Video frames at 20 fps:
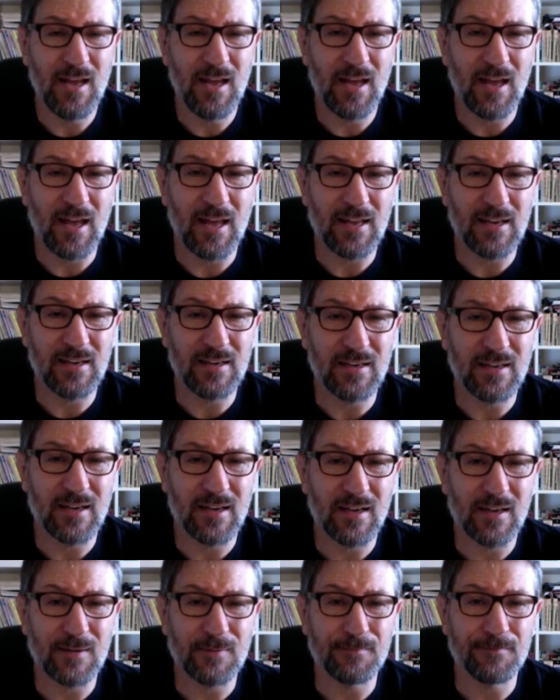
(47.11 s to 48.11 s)
And,
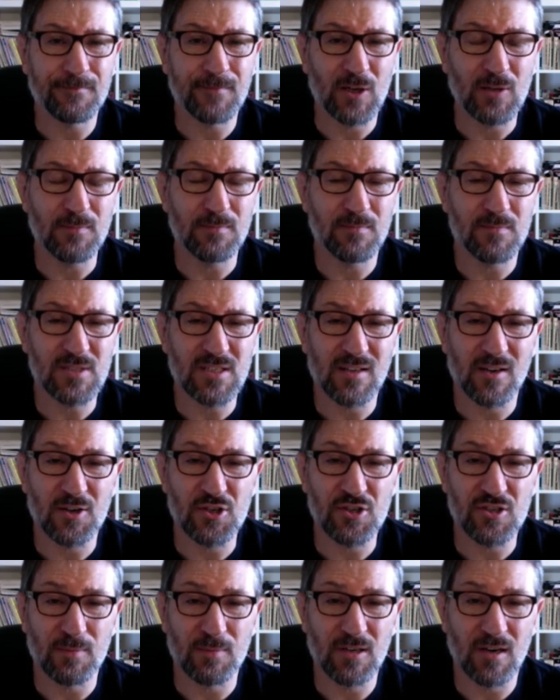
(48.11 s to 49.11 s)
oh, see there,
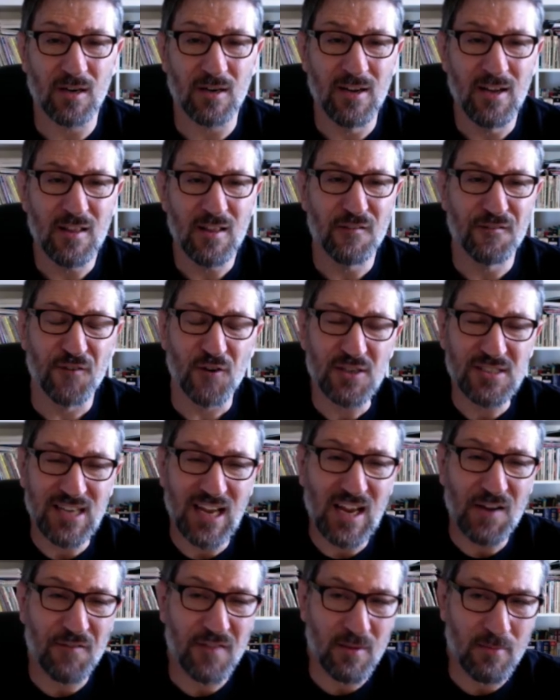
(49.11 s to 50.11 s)
she jumped guard. The first
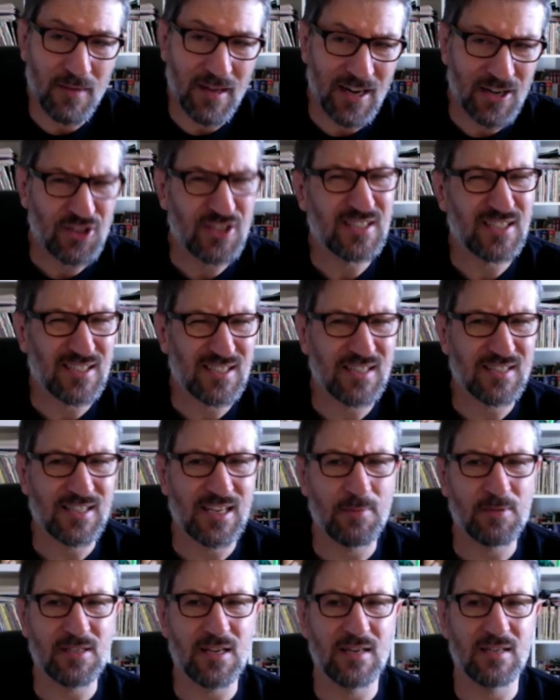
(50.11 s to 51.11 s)
half of the match, this is the
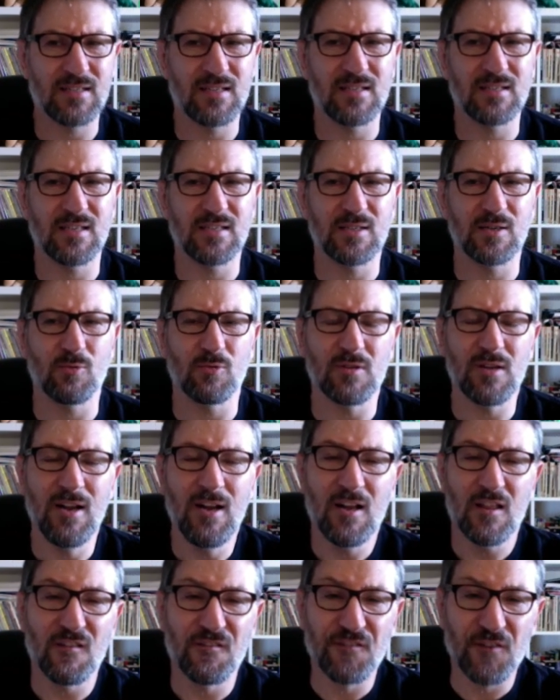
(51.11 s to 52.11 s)
same as 80cc.
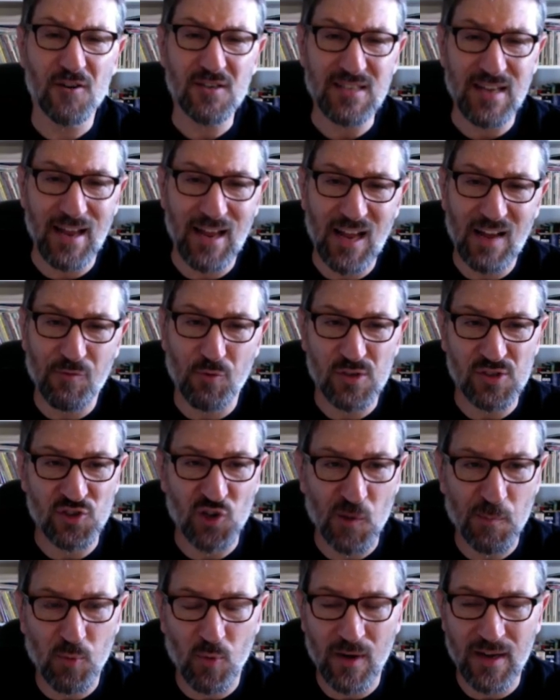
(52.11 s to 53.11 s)
The first half was
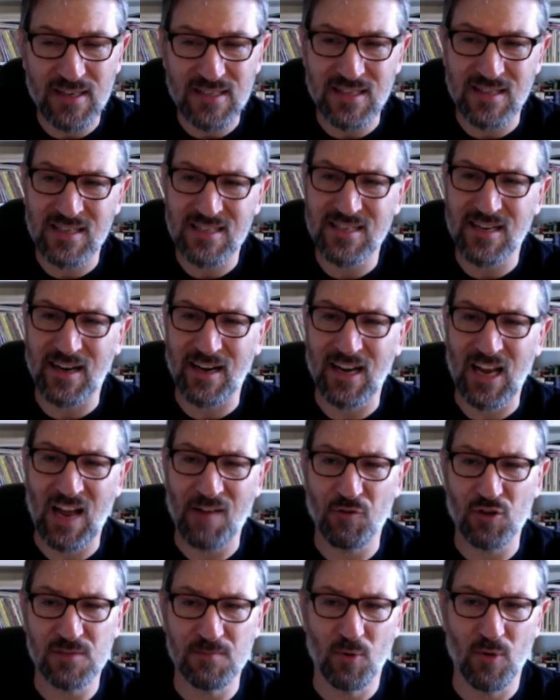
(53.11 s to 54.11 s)
no points and the second
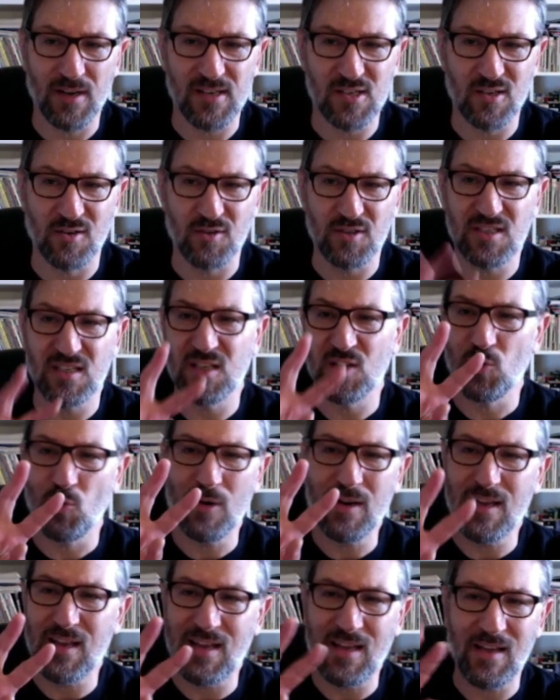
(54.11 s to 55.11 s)
half was points. So there's
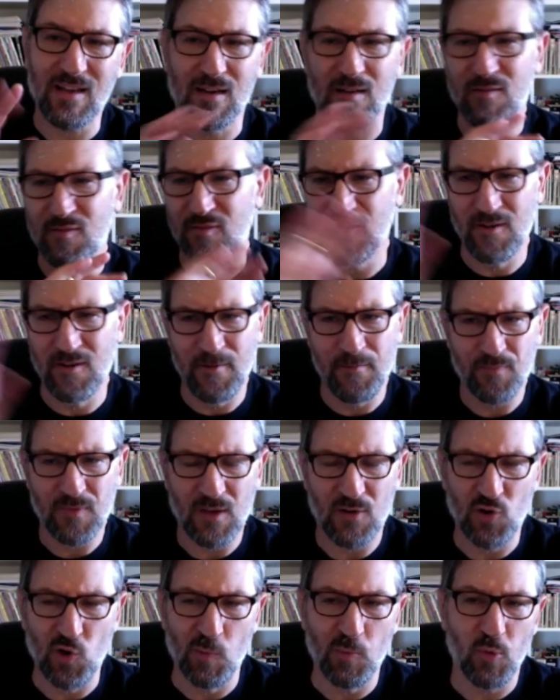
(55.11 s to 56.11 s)
3 of
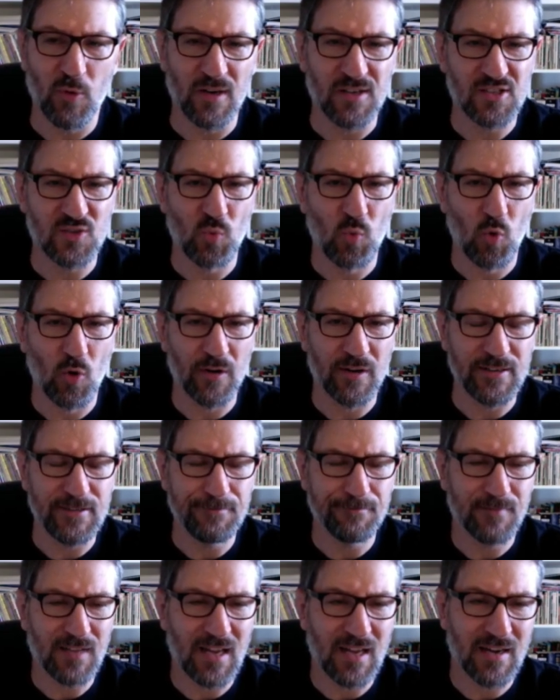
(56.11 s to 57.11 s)
no points awarded
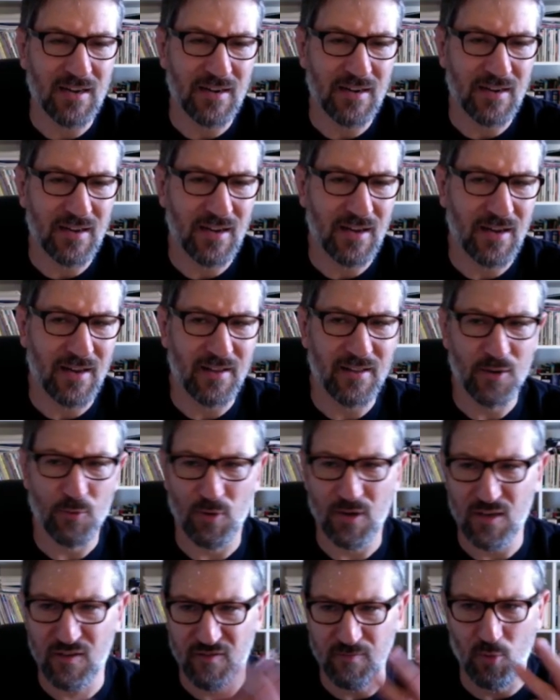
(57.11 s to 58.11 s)
and
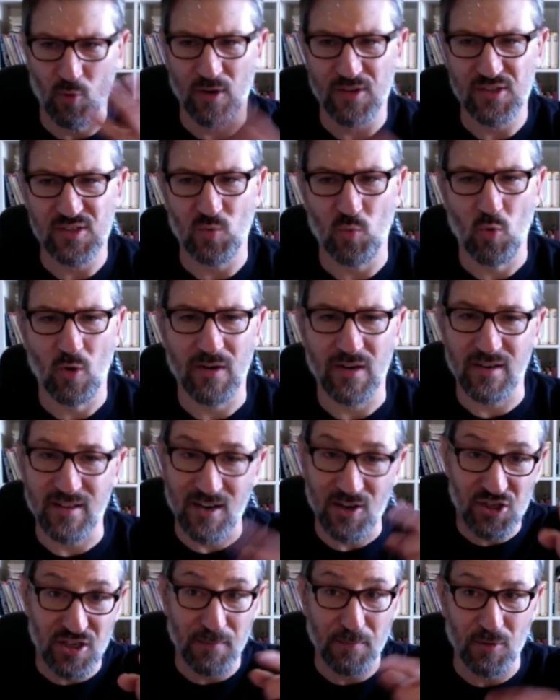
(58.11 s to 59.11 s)
3 of points awarded.
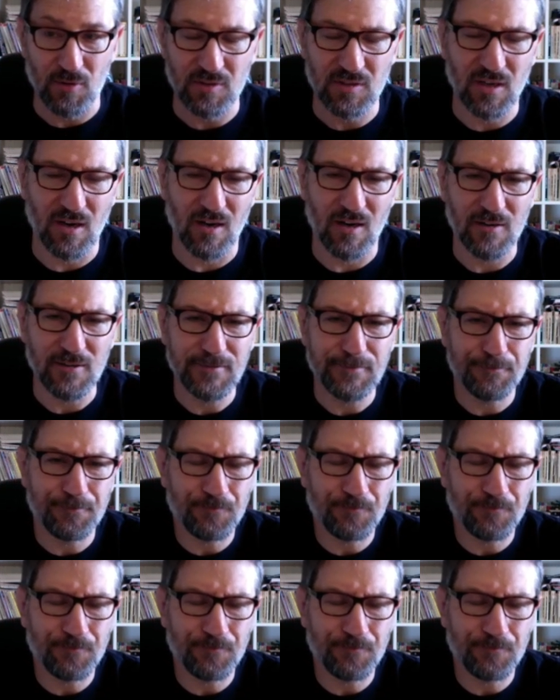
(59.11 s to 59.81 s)
There she pulled guard,